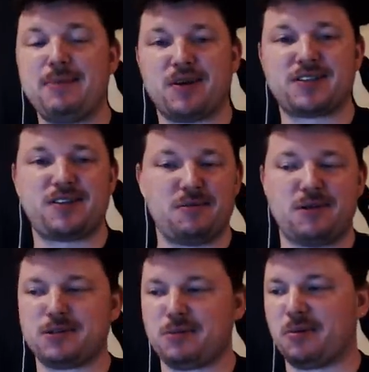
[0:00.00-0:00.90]
that it's going to
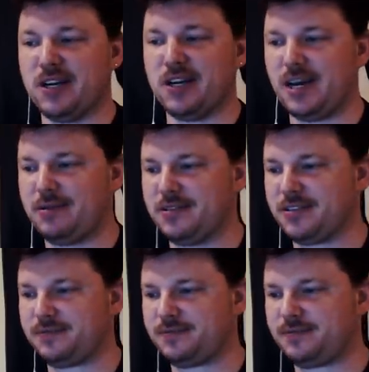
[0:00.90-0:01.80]
make me want to start
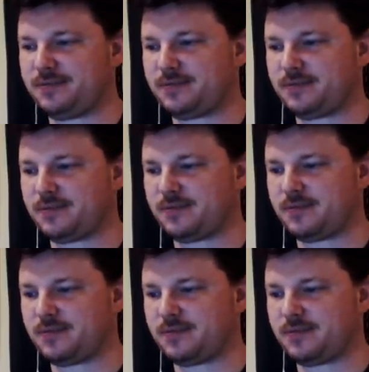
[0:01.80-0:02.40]
multiple Marine chapters.